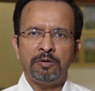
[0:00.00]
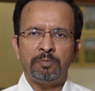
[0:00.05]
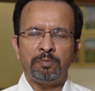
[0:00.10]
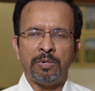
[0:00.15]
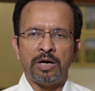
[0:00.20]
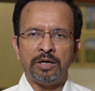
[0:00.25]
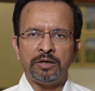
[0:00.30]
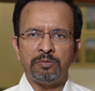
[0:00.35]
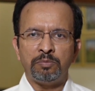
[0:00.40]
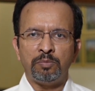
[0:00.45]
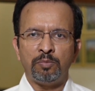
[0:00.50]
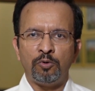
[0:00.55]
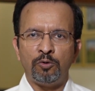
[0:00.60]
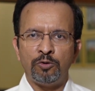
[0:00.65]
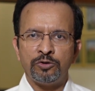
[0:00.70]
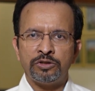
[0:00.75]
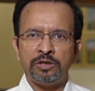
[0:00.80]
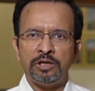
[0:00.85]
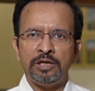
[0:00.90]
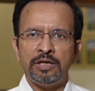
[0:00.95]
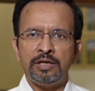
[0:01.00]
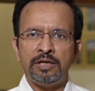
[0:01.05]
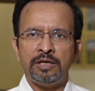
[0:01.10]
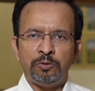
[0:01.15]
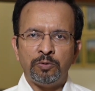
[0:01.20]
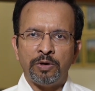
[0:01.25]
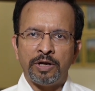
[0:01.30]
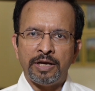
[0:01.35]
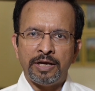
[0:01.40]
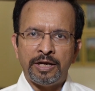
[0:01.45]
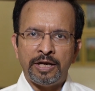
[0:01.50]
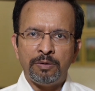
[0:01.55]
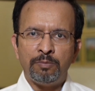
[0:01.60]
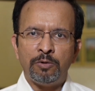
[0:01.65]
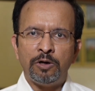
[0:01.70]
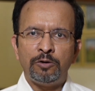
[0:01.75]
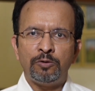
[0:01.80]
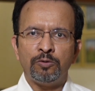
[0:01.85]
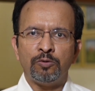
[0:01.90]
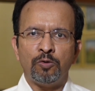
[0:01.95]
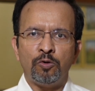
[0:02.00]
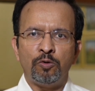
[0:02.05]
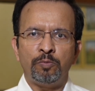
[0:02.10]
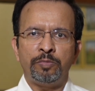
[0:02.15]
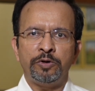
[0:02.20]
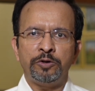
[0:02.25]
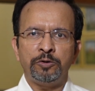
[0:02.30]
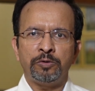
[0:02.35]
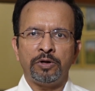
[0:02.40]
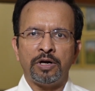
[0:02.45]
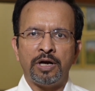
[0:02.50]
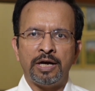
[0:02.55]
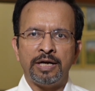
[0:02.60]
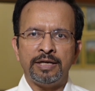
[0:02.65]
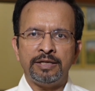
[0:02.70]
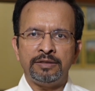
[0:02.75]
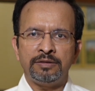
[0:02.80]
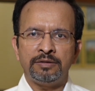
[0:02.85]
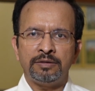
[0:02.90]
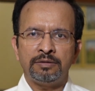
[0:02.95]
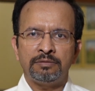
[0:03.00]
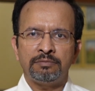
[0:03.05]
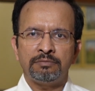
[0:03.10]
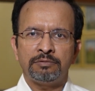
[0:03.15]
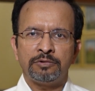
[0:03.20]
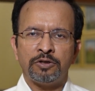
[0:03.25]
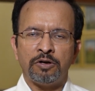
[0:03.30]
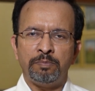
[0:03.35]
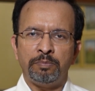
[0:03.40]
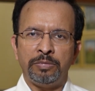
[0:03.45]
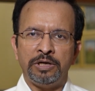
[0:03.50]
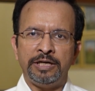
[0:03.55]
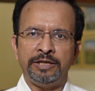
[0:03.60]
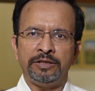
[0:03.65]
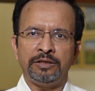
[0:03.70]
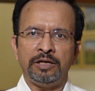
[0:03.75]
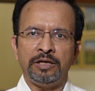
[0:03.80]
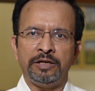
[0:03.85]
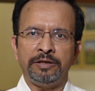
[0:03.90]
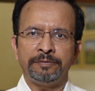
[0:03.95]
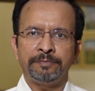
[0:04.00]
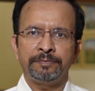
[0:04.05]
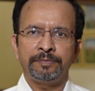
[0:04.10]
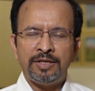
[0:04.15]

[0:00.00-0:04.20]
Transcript: but mostly you are able to open your eyes completely.